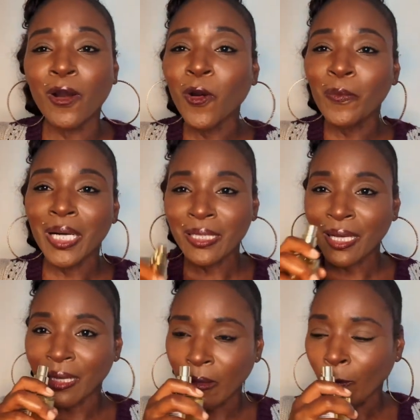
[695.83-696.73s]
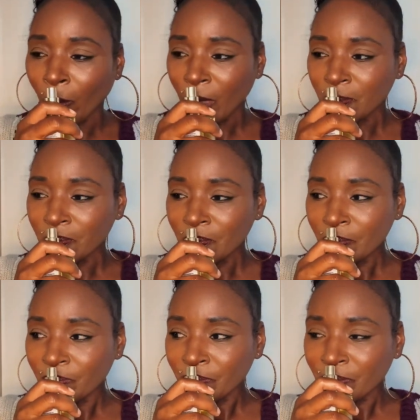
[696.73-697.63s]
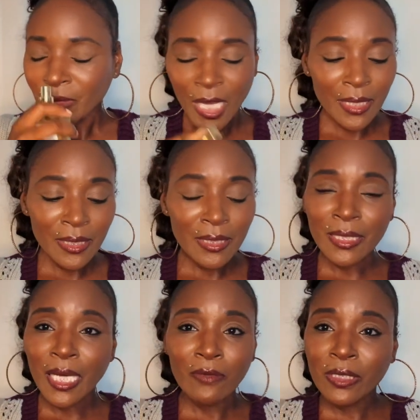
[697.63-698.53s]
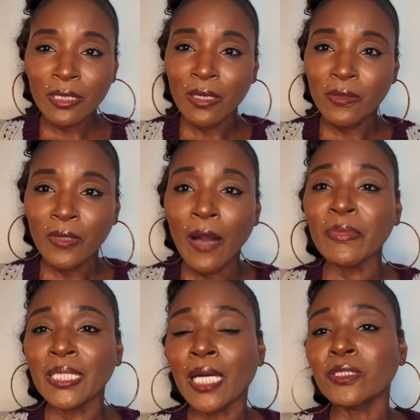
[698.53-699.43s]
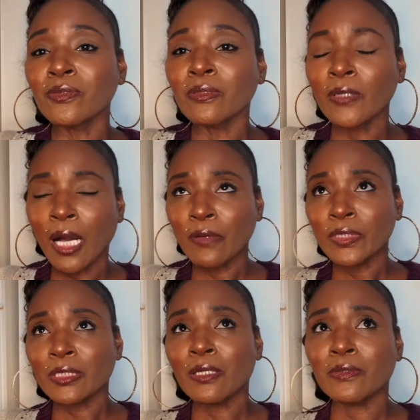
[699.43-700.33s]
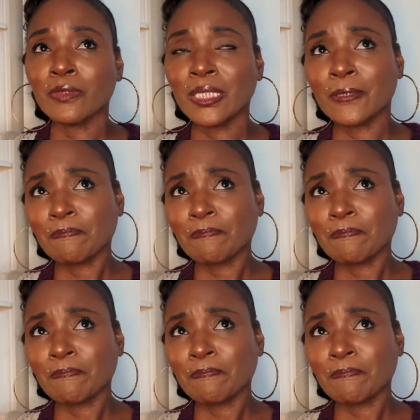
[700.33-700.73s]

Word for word: oh my God. I didn't think I was going, I mean, I knew I was going to